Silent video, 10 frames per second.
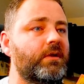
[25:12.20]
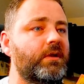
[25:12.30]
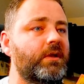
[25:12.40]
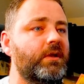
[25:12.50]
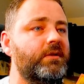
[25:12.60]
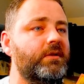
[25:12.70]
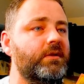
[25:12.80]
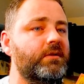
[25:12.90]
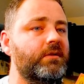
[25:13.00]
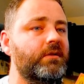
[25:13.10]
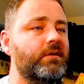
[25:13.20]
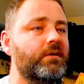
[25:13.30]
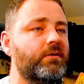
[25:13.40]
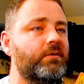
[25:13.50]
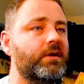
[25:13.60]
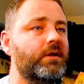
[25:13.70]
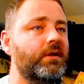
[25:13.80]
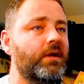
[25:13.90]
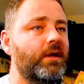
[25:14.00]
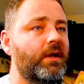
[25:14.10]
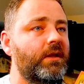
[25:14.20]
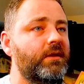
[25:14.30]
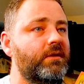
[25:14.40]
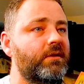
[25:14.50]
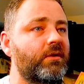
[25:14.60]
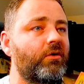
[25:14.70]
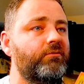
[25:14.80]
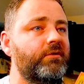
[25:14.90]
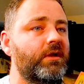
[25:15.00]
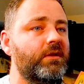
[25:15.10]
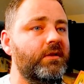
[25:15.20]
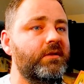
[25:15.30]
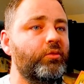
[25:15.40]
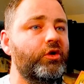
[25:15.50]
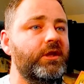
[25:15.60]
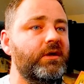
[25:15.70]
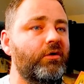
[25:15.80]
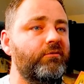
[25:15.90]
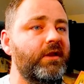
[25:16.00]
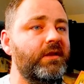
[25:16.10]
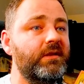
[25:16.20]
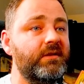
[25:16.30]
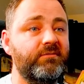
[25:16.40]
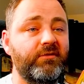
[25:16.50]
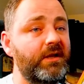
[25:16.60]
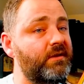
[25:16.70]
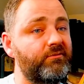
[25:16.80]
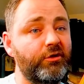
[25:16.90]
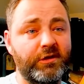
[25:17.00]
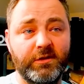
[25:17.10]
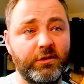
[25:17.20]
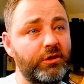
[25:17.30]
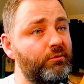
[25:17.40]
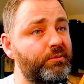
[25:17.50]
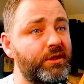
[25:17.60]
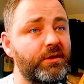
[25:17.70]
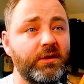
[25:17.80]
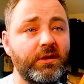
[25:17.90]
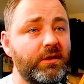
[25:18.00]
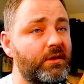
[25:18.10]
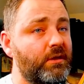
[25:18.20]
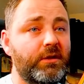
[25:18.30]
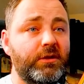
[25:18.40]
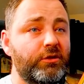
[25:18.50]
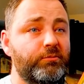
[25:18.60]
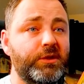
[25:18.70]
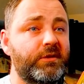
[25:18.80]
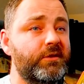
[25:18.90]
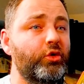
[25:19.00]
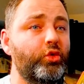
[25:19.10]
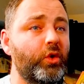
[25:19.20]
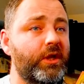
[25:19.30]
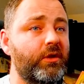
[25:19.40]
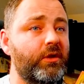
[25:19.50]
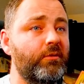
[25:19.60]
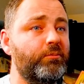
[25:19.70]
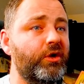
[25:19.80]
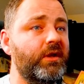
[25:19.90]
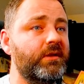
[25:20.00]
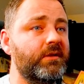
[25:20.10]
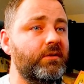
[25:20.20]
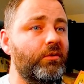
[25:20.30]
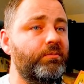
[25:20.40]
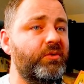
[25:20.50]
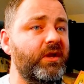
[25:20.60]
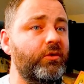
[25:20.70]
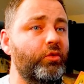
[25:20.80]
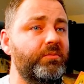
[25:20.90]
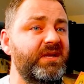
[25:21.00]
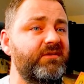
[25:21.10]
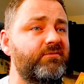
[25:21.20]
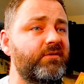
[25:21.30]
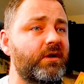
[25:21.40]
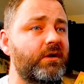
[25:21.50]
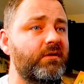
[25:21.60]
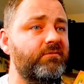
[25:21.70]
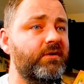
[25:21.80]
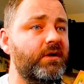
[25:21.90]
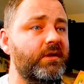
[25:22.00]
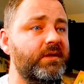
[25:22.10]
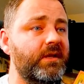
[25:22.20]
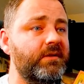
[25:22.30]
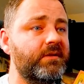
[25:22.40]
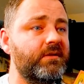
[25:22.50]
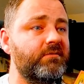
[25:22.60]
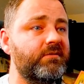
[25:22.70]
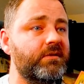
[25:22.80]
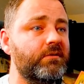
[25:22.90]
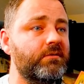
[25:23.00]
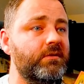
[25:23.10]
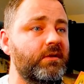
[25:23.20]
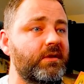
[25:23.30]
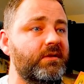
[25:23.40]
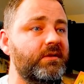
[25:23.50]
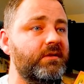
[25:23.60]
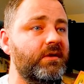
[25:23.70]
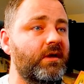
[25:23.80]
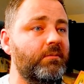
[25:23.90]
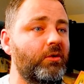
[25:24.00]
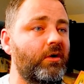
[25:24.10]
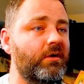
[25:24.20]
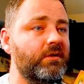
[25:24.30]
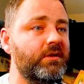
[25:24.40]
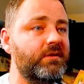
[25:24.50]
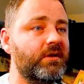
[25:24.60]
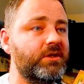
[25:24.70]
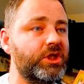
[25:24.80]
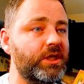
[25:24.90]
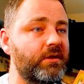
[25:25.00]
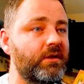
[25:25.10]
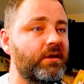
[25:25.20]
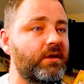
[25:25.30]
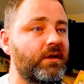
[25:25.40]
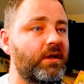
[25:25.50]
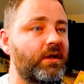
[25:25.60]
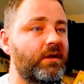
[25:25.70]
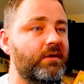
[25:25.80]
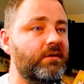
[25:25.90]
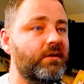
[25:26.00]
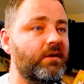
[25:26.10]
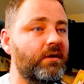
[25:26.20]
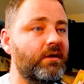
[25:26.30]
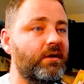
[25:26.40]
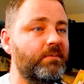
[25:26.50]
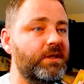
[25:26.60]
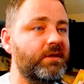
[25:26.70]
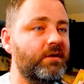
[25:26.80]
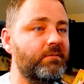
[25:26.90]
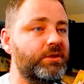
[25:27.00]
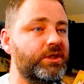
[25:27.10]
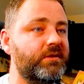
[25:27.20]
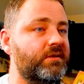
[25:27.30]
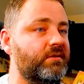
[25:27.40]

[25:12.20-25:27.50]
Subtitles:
that's it, okay. And then this one here obviously is vice versa. You'll be so quick on the brakes, so your brake will be very, very sensitive. So you can see that I'm hardly touching, and I mean, I'm just